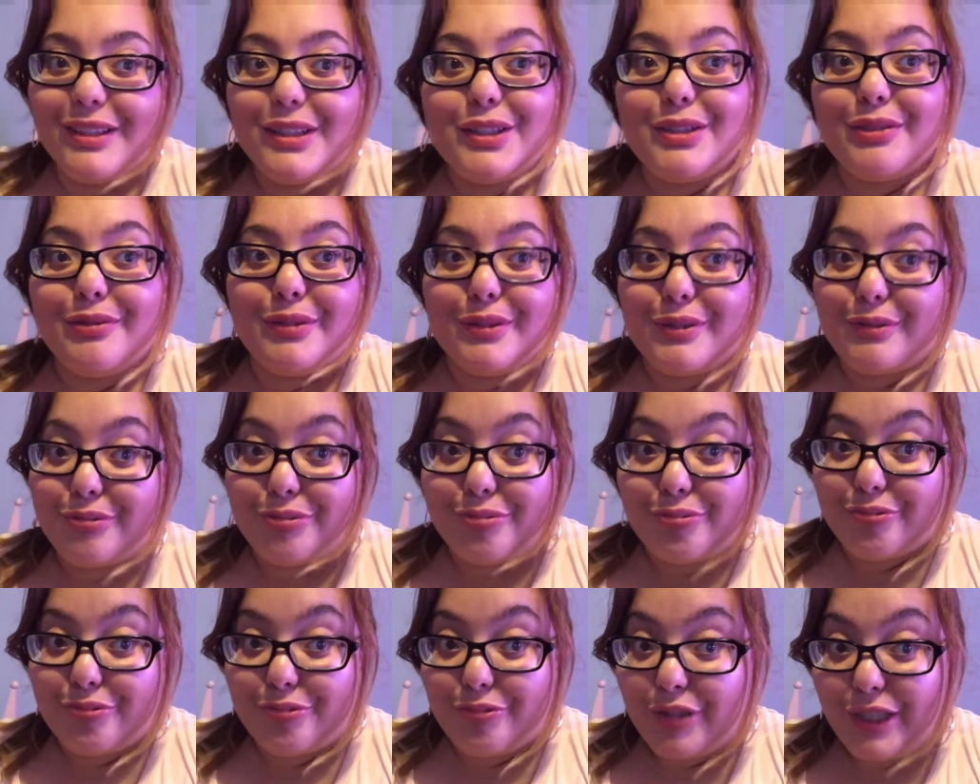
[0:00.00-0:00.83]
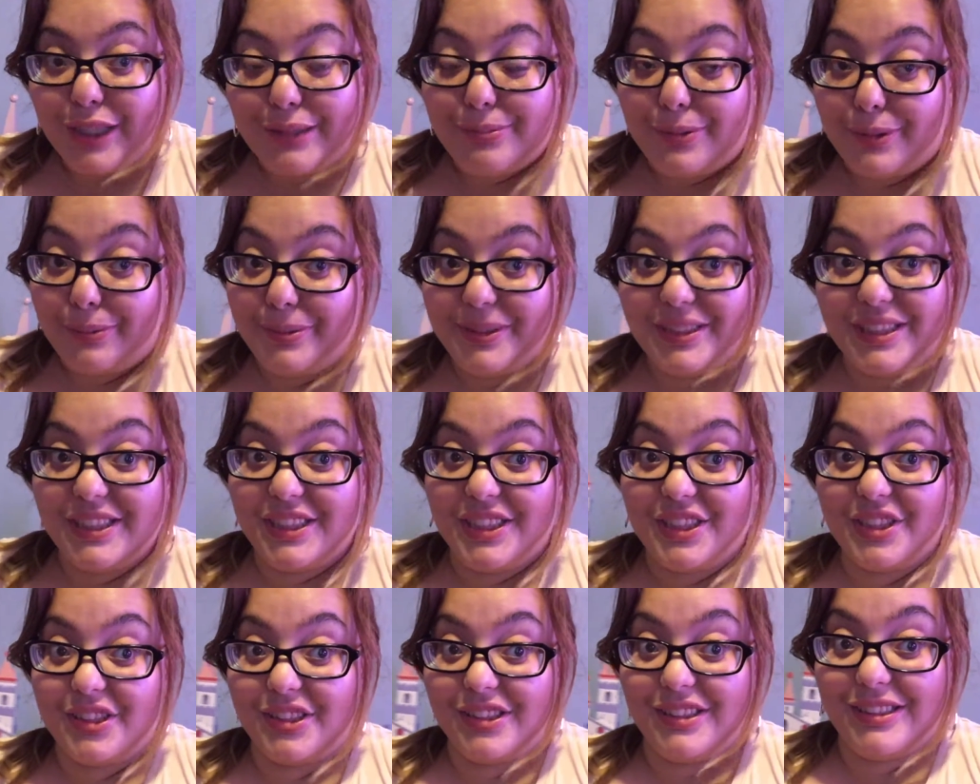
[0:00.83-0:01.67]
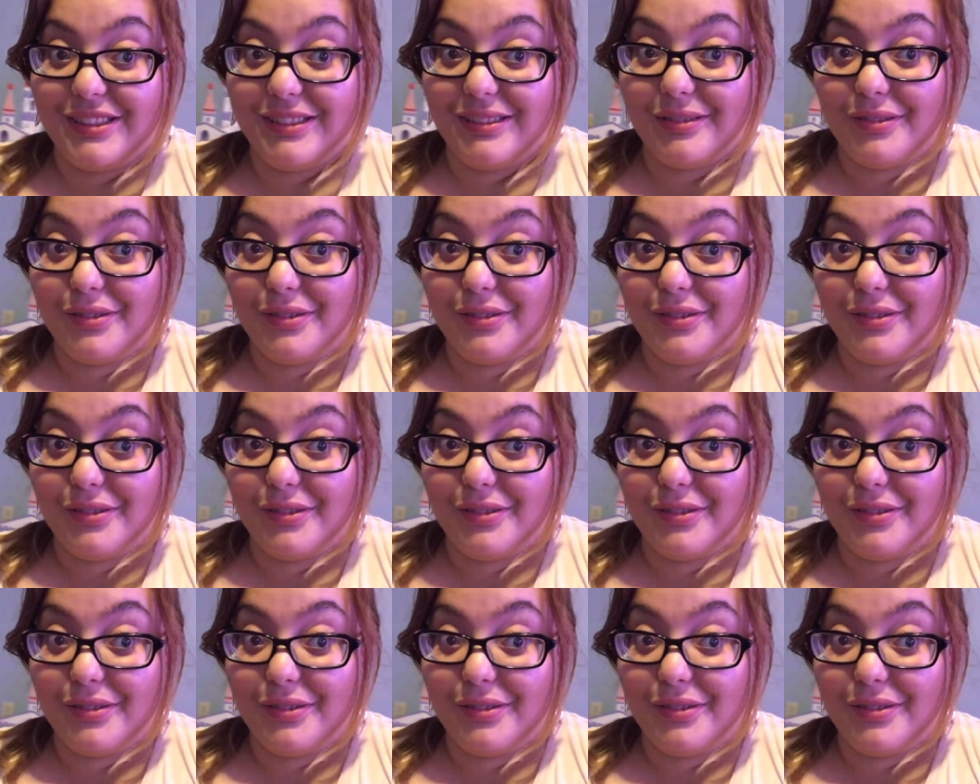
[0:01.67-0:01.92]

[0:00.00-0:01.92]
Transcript: Two incredible teachers.